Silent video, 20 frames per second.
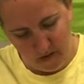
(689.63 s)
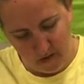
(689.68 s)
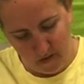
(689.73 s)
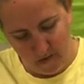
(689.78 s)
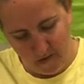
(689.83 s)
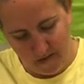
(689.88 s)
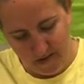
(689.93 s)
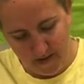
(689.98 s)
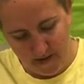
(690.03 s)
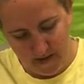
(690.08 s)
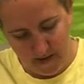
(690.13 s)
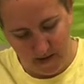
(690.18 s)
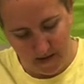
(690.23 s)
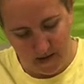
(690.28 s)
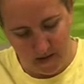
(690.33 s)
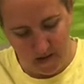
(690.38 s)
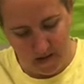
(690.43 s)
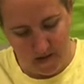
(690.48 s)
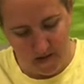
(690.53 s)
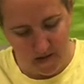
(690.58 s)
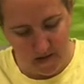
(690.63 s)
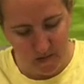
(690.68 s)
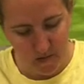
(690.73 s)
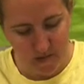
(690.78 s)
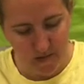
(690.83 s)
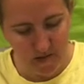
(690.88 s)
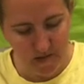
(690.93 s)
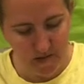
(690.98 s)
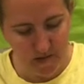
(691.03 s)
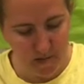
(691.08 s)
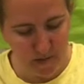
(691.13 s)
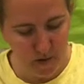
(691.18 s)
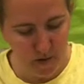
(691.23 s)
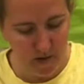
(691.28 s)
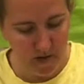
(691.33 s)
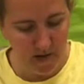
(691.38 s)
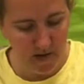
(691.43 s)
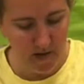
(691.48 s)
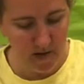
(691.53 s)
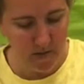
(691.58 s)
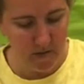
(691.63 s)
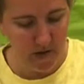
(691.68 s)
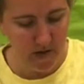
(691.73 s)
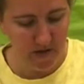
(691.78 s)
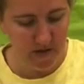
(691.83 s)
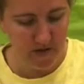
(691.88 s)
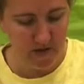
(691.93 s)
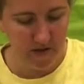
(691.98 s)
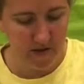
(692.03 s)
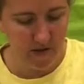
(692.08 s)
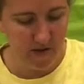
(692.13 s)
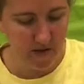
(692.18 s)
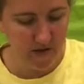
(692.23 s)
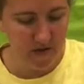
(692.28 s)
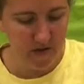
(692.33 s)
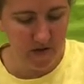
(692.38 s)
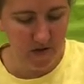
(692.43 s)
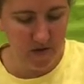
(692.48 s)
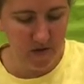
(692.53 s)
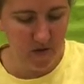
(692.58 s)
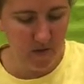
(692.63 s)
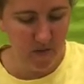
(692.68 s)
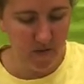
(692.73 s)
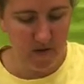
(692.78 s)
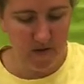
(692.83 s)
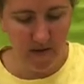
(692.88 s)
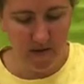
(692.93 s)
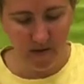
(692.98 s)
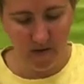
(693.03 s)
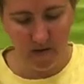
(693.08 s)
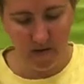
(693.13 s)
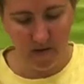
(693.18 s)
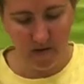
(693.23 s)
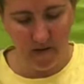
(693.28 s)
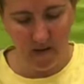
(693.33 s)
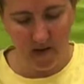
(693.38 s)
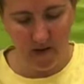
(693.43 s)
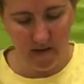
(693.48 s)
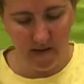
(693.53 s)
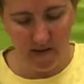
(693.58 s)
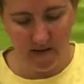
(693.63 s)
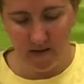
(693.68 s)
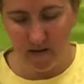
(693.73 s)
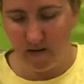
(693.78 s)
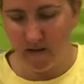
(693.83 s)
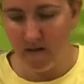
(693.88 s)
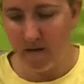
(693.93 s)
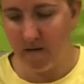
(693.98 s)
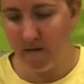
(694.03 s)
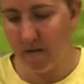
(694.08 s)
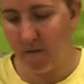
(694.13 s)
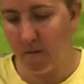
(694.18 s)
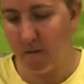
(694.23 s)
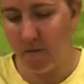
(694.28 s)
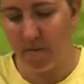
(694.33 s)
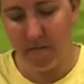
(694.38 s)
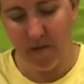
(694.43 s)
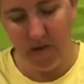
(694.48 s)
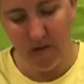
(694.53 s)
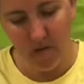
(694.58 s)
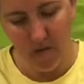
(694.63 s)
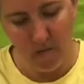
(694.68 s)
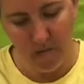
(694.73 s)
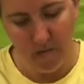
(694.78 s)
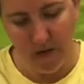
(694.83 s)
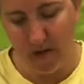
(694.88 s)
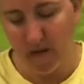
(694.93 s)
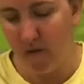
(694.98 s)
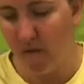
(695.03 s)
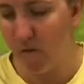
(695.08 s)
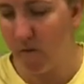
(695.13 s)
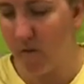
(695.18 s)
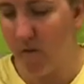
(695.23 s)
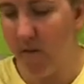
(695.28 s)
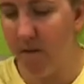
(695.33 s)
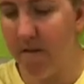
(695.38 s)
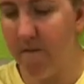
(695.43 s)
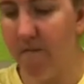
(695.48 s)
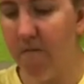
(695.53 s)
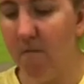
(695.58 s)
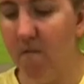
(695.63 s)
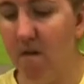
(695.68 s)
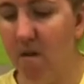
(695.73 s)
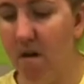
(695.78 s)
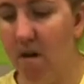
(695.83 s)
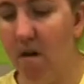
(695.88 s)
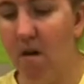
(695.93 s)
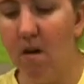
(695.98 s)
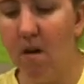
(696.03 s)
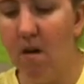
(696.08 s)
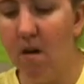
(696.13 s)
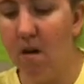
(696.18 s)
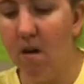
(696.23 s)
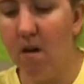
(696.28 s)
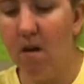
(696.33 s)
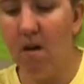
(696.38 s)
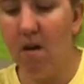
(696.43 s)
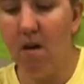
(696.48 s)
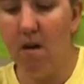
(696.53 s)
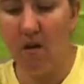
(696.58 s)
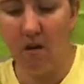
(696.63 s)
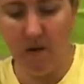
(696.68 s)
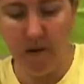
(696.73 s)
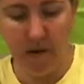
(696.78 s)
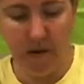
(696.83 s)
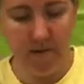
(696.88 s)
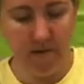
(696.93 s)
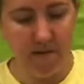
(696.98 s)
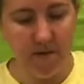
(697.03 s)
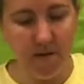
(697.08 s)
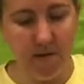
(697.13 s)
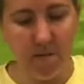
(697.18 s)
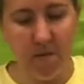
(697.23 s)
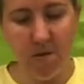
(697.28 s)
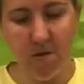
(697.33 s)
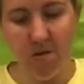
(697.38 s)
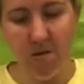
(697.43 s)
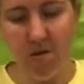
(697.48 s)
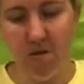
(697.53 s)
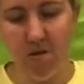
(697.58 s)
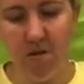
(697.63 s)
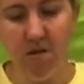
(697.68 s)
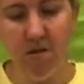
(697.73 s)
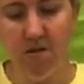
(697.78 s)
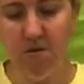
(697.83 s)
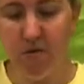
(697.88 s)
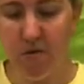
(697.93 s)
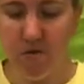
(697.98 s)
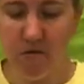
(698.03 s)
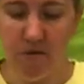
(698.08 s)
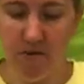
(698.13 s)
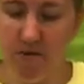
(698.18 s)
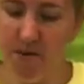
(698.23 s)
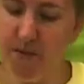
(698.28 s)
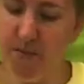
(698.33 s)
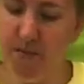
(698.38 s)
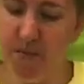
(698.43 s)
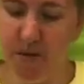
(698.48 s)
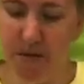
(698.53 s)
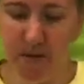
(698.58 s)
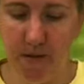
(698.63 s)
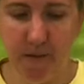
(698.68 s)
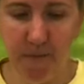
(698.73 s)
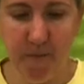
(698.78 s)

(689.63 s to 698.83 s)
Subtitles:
One second, you just want to smooth it out, make sure that there's no really rough lines in there. We'll be going back over it. Okay, so I'm going to turn it towards me.